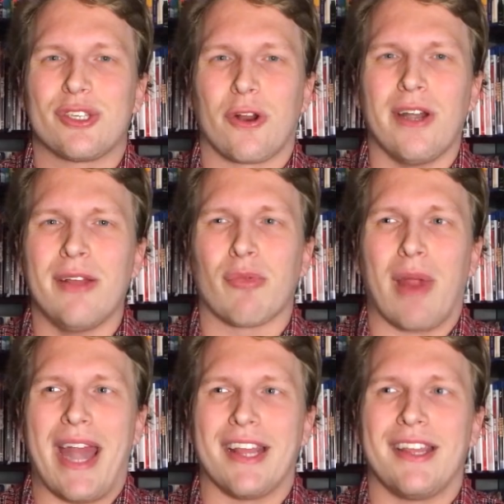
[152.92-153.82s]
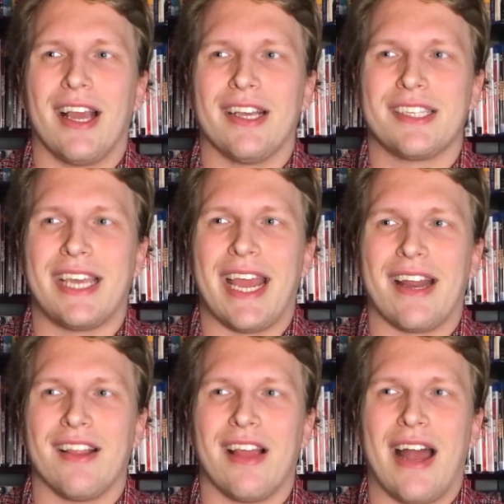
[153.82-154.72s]
Turning Red does get
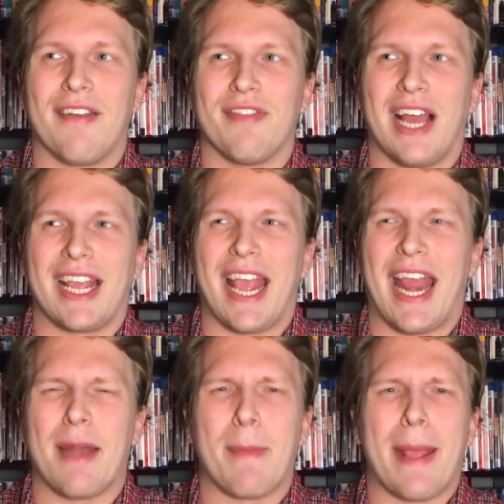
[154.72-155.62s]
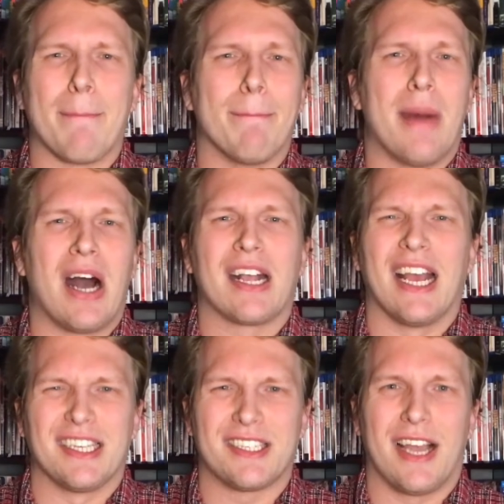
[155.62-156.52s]
a lot of like anime
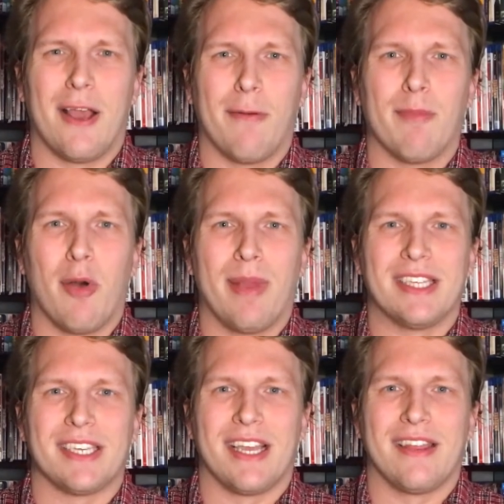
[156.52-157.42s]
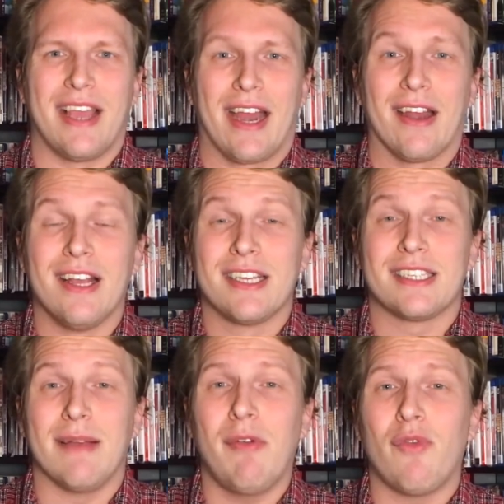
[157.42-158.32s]
manga style moments in there,
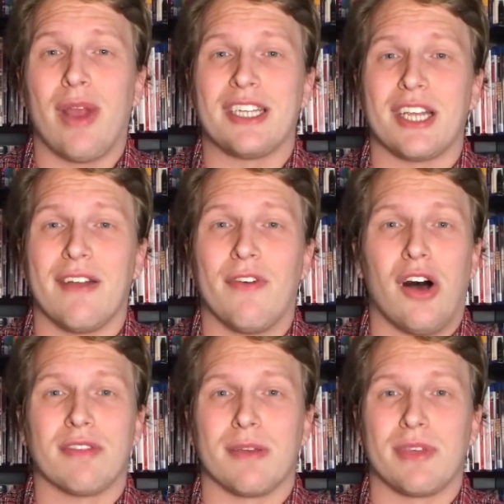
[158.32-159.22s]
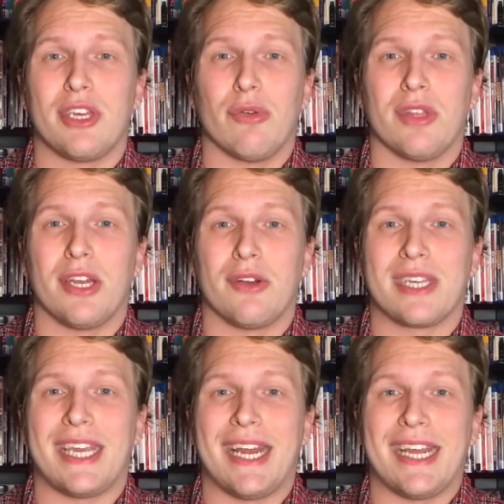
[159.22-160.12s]
some of which involve some cute
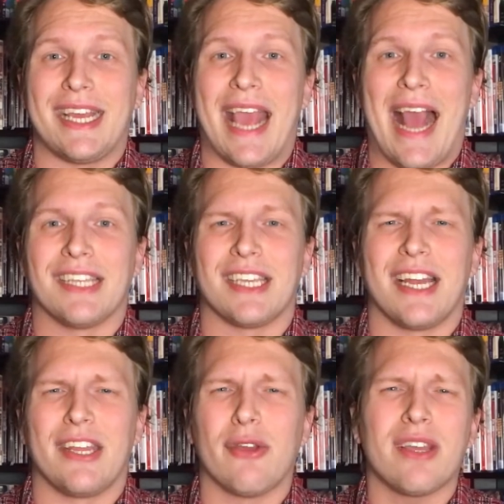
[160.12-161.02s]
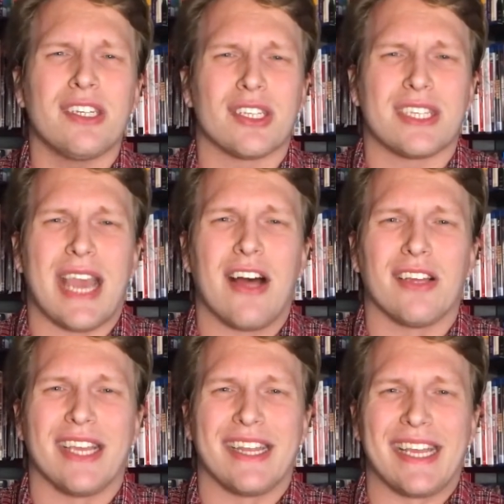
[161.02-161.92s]
little kitty cats, and you can just
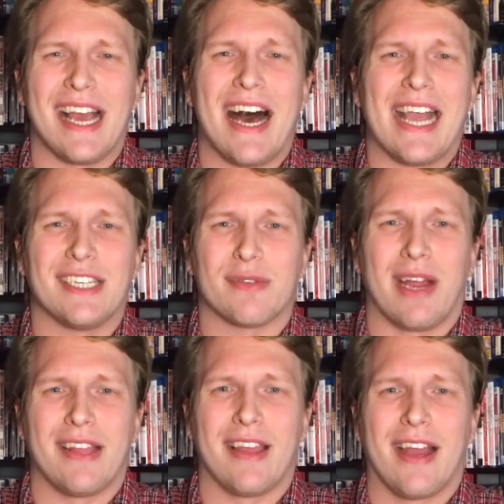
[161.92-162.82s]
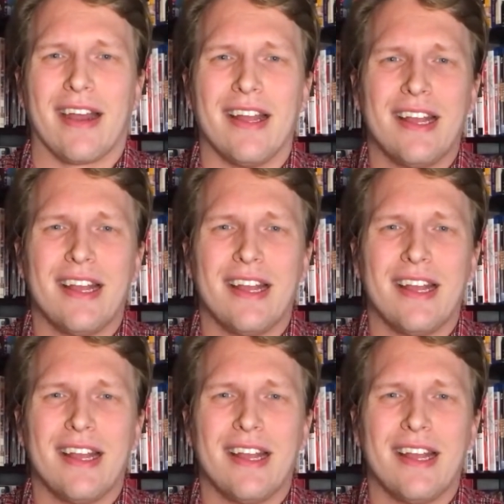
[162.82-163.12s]
tell in the eyes right there.